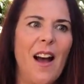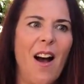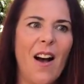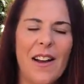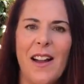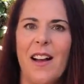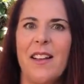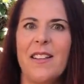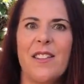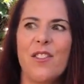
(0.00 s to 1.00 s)
on
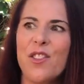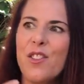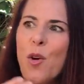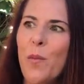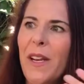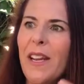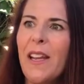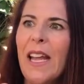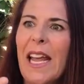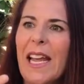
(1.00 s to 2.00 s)
us. There's so many.
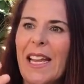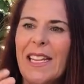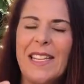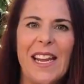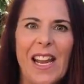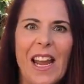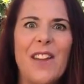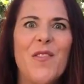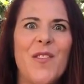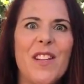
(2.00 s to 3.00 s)
It
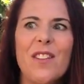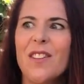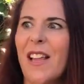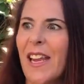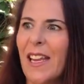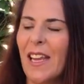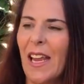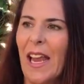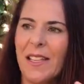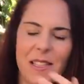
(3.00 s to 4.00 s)
feels like
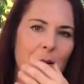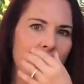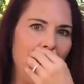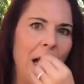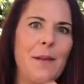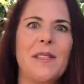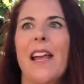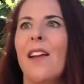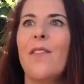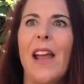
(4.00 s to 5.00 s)
sometimes,
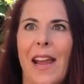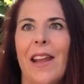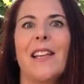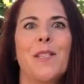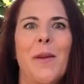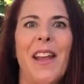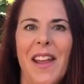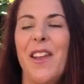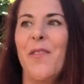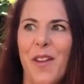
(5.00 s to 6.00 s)

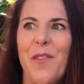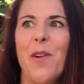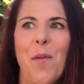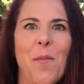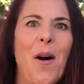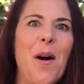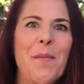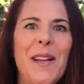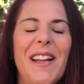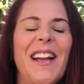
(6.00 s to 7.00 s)
if you're a mom,
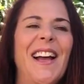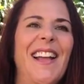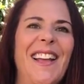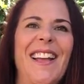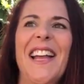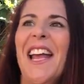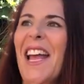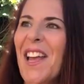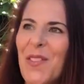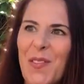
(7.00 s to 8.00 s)

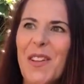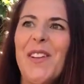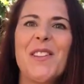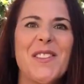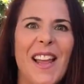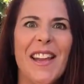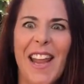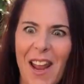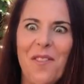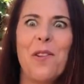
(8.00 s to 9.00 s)
it feels like
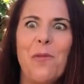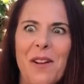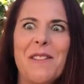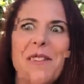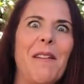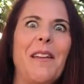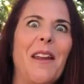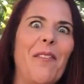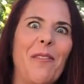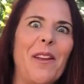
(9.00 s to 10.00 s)
everyone's
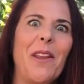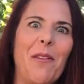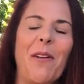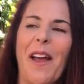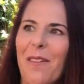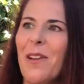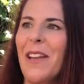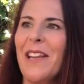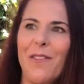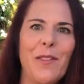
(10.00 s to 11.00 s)
looking for you.
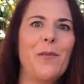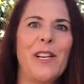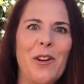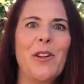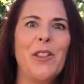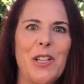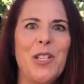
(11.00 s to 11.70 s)
Even when you're in the